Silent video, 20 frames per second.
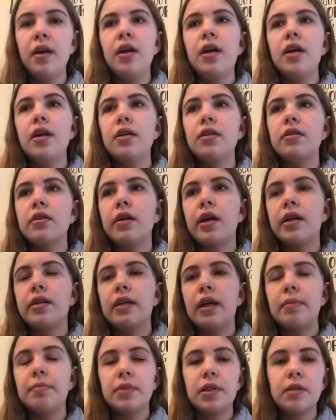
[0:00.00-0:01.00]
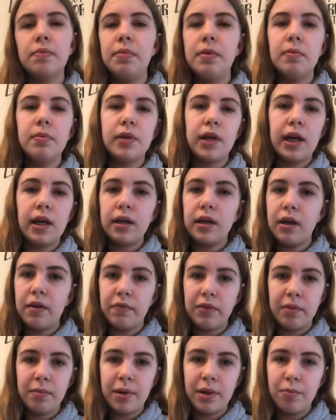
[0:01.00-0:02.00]
It's a lot of times because people can't care for
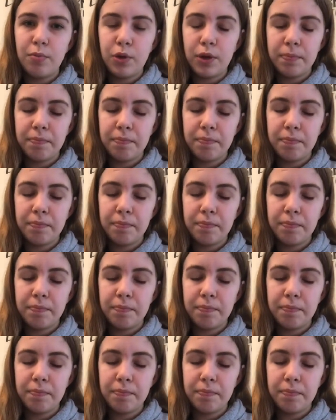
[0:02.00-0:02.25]
them anymore.